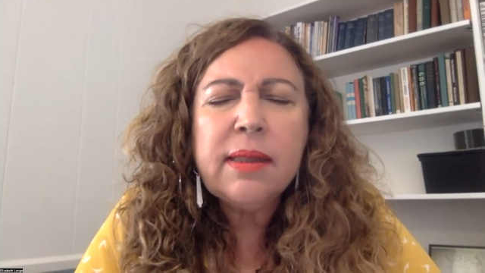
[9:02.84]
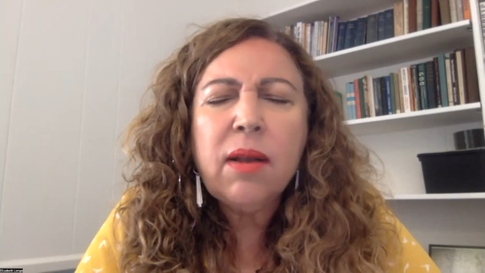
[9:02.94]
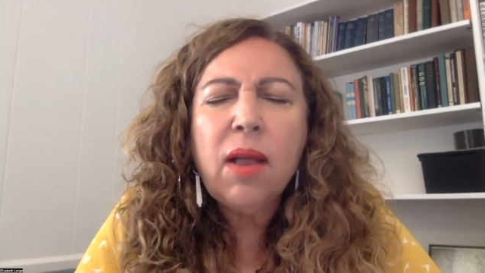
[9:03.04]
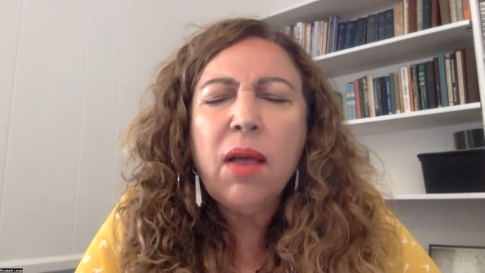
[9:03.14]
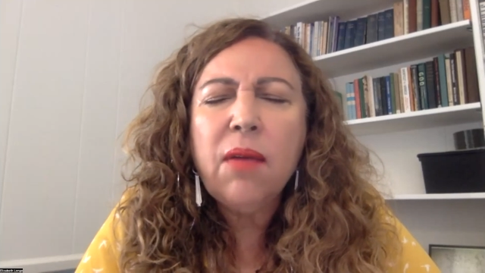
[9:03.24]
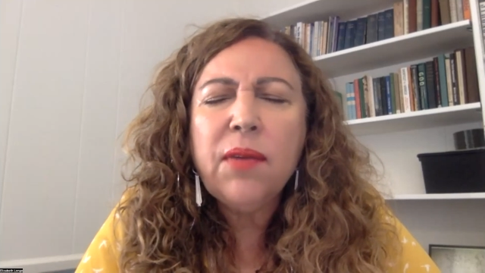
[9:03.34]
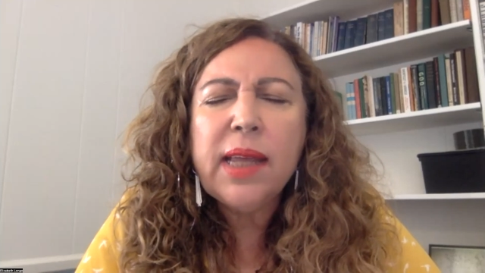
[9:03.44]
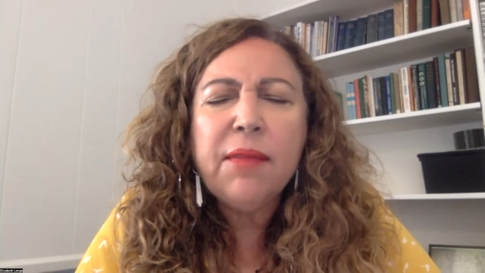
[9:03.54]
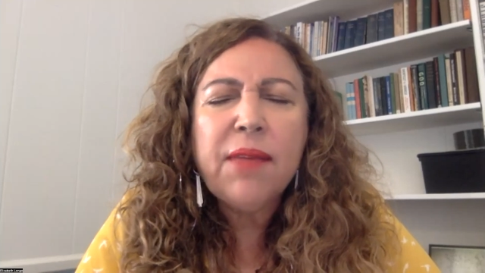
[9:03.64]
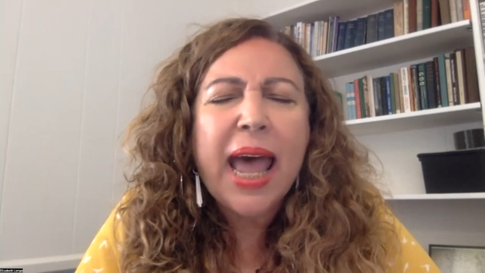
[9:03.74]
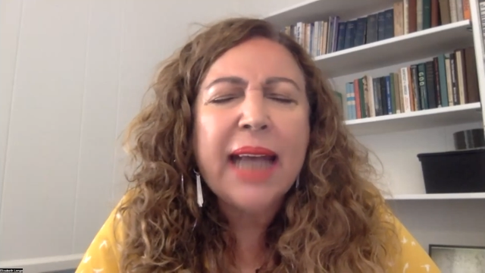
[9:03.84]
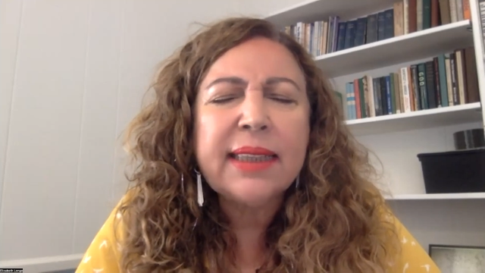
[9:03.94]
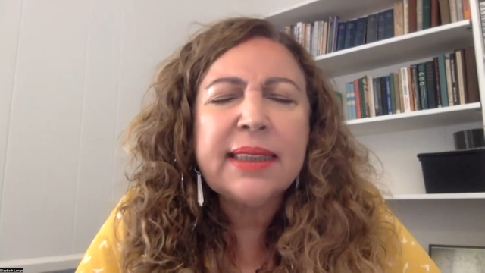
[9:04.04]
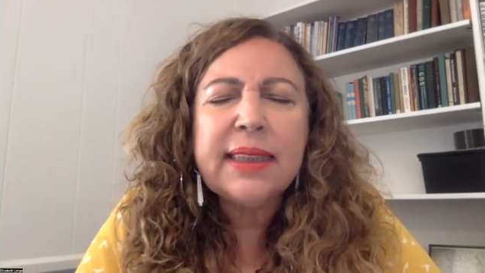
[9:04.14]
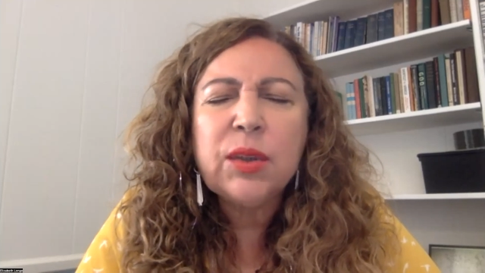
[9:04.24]
love, I have
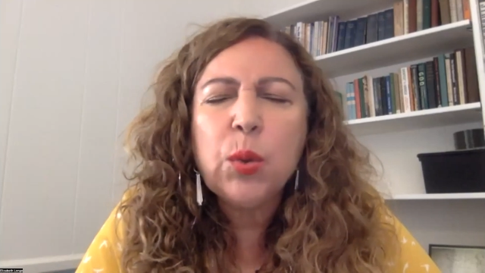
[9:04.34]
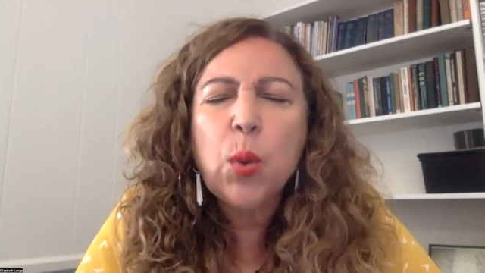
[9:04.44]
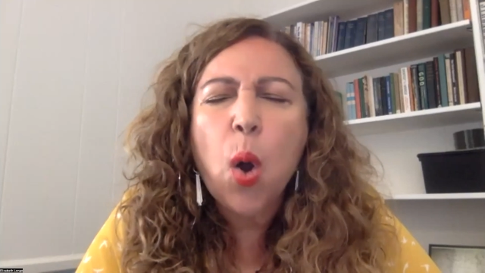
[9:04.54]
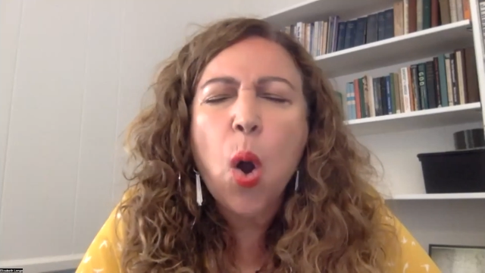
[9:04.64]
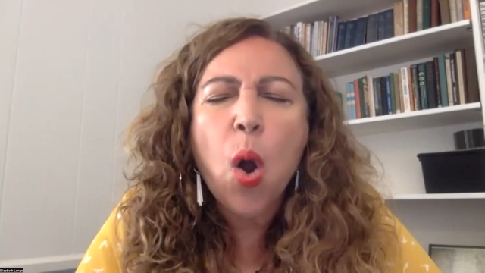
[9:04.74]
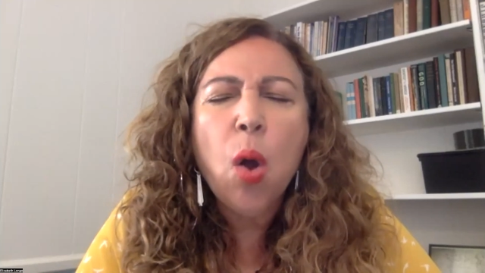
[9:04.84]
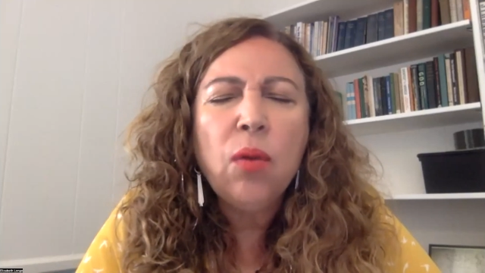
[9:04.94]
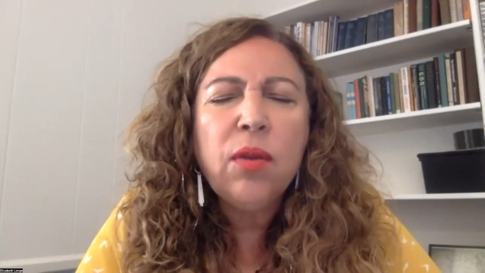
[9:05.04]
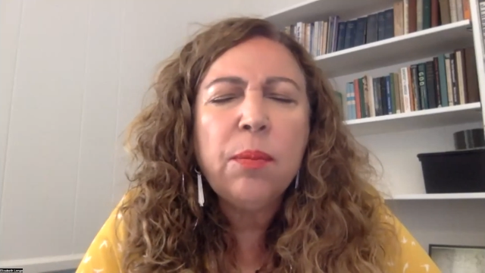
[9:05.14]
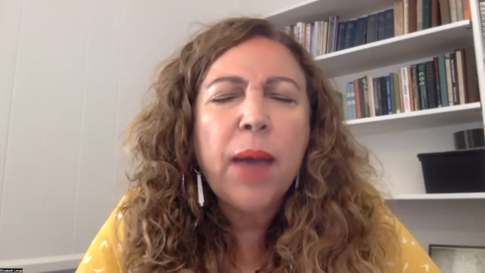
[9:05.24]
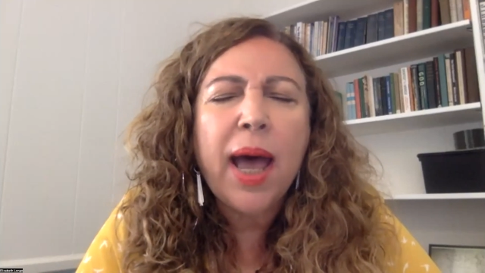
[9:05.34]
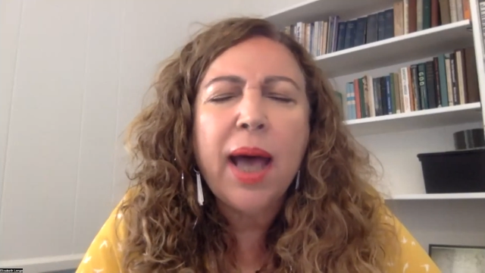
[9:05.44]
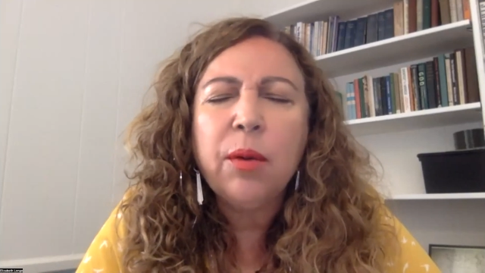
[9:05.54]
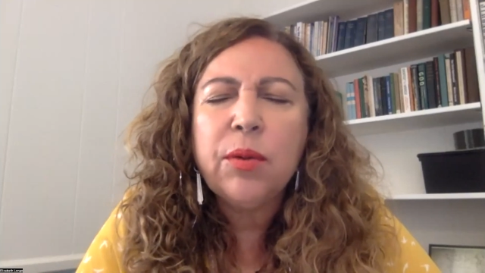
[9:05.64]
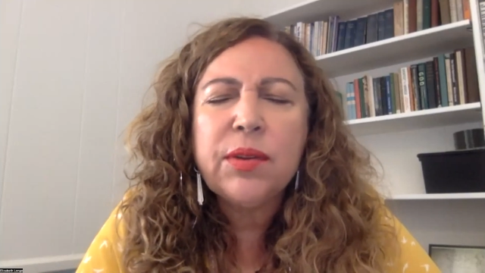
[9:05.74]
access to all the
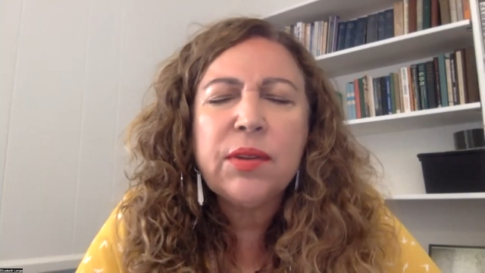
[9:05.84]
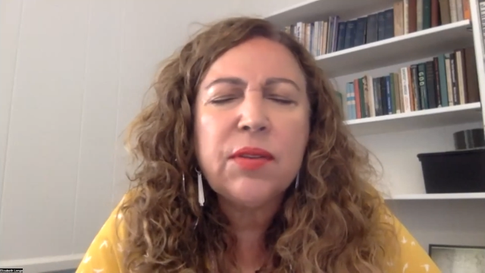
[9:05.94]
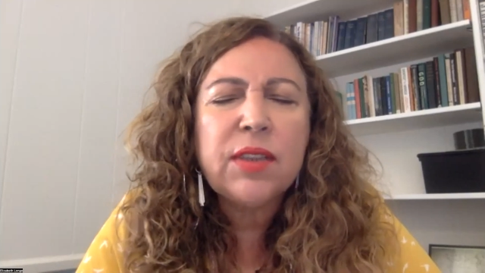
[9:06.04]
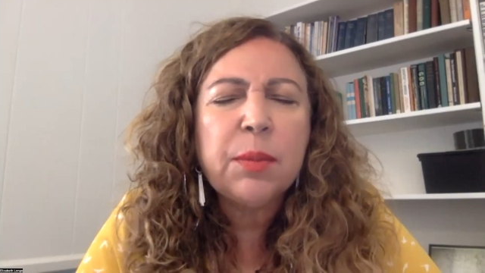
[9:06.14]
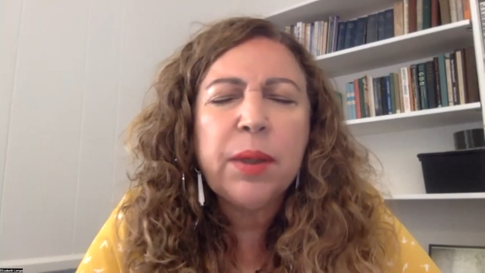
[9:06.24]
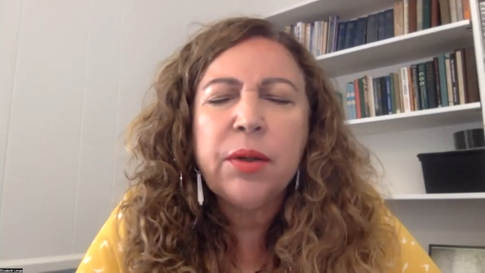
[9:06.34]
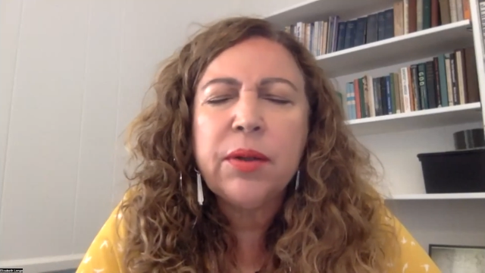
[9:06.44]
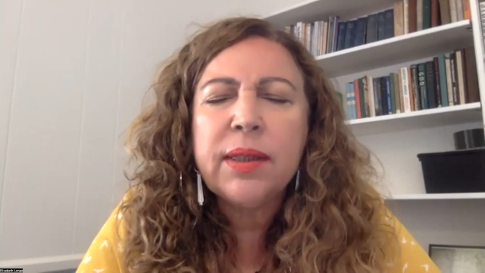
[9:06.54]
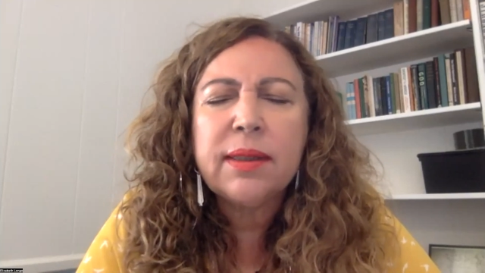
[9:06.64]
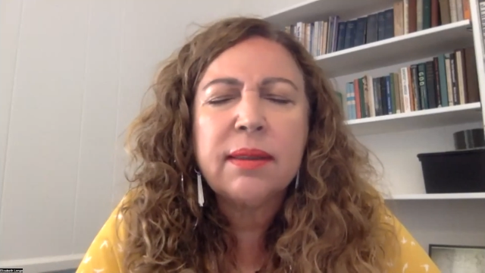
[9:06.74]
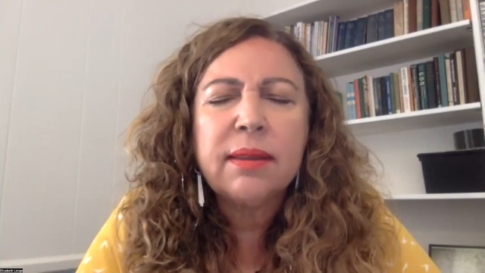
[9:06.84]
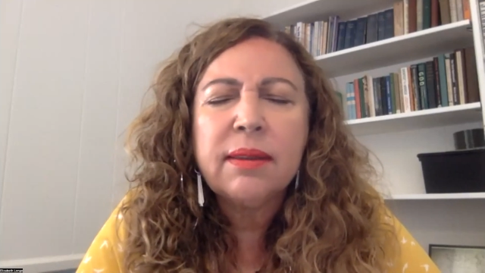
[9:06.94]
powers of spirit.